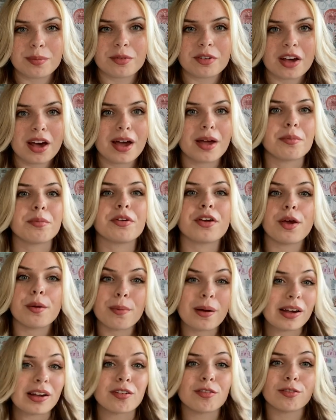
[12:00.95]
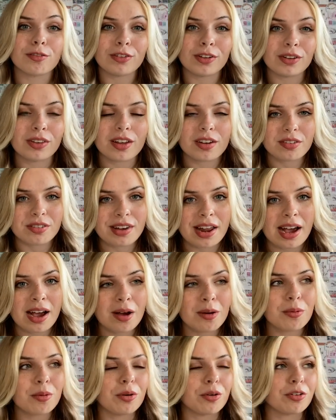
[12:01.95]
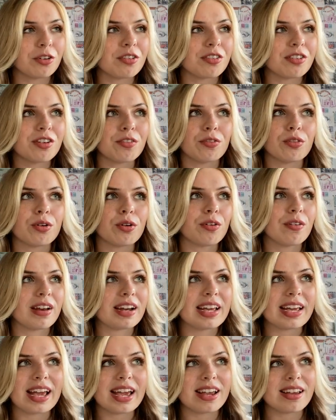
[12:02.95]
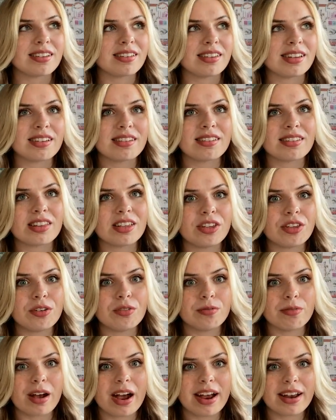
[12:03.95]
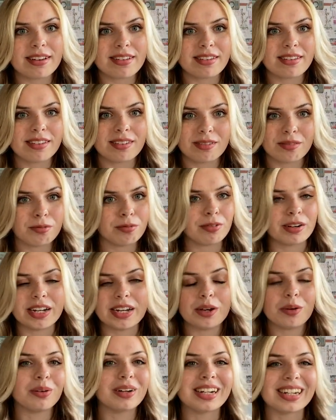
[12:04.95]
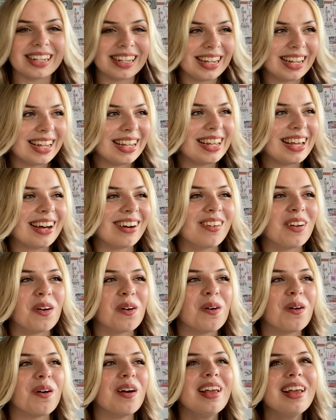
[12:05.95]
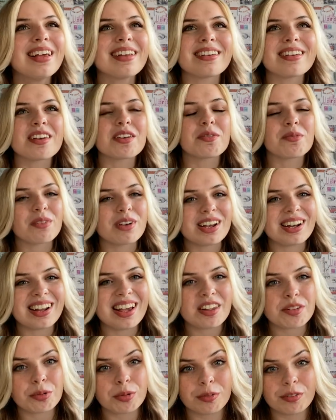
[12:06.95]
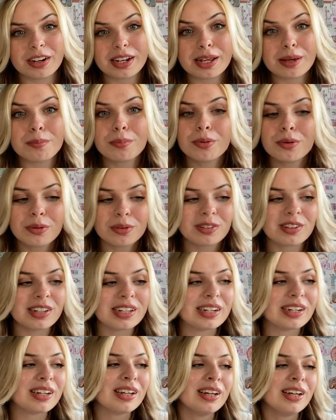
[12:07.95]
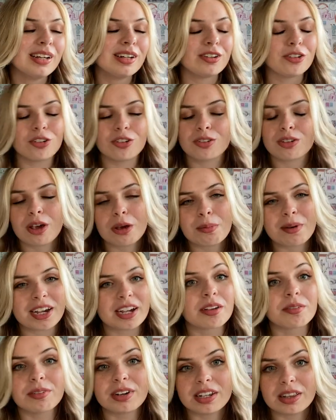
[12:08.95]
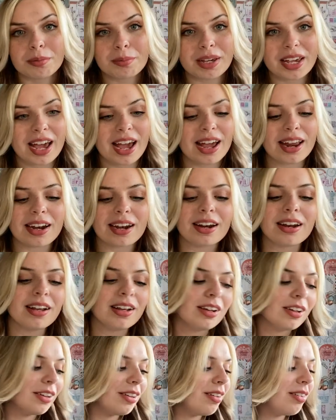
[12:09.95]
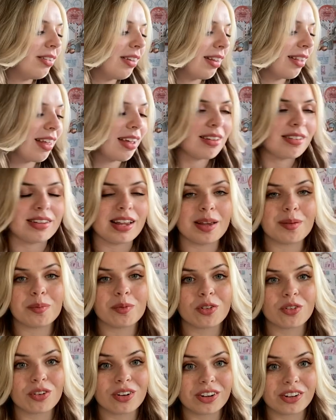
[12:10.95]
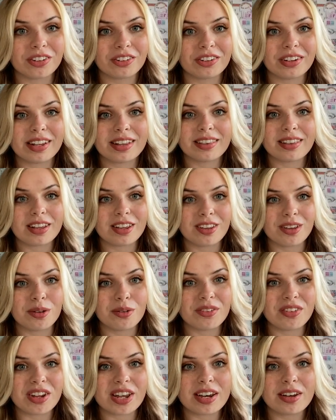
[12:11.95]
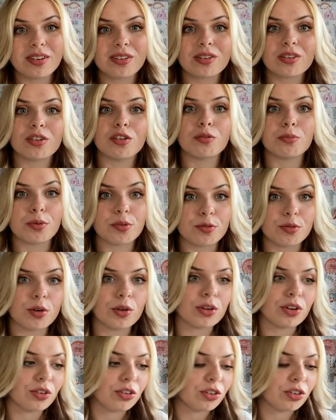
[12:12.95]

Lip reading: time, go back and fill those now, or just if there are any cases that you read really quickly or didn't realize were really important, just go back and read them again, using that same structure that you did sort of before your